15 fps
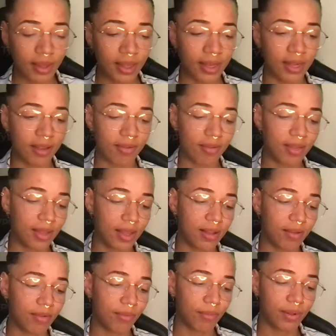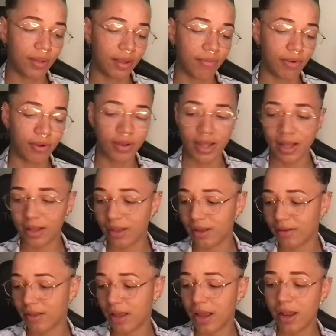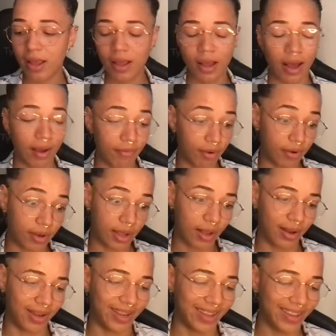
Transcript: And here's the thing, this is what they wrote down last night. I wrote down